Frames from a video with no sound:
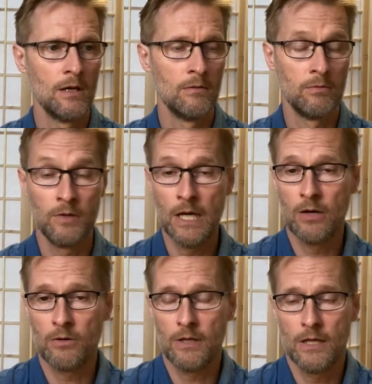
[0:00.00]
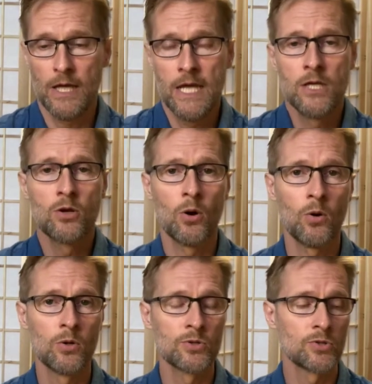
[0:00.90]
without any
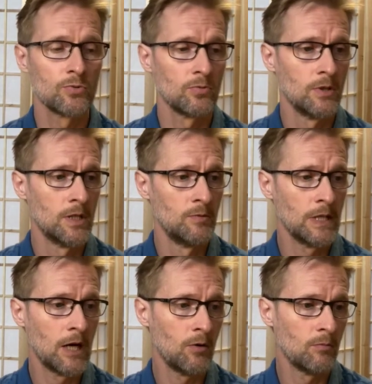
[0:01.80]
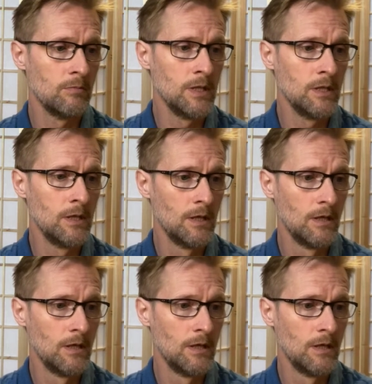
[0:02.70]
cause, without me